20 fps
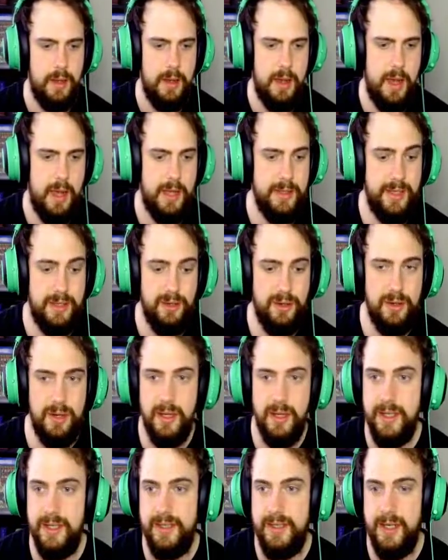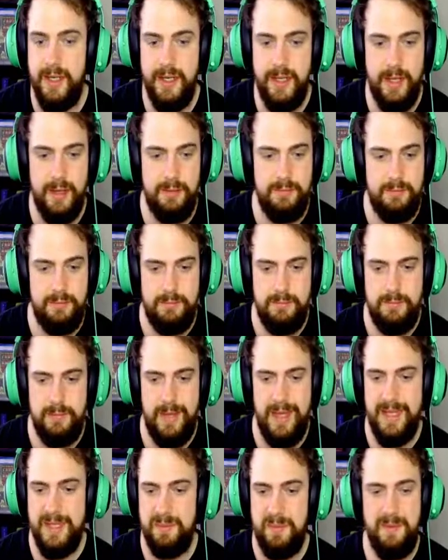And in all honesty, you know,
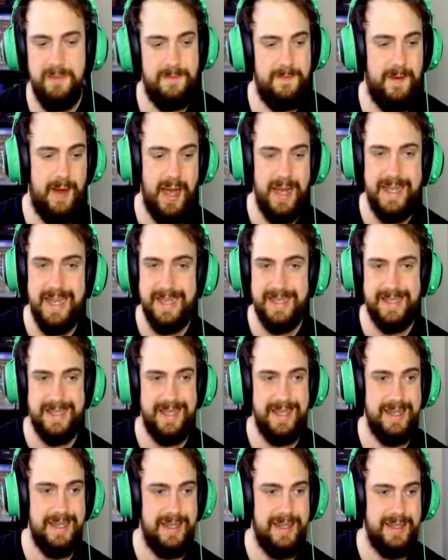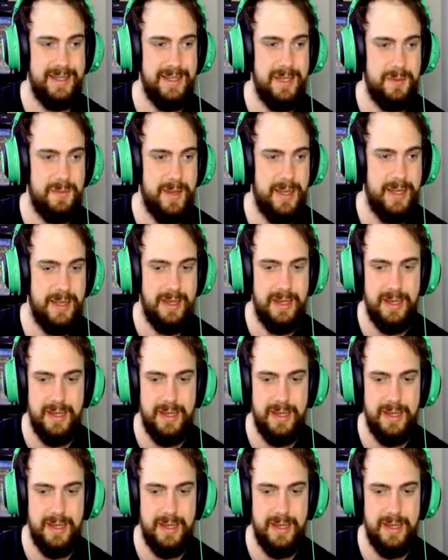it's been fine, hasn't it? It's not been...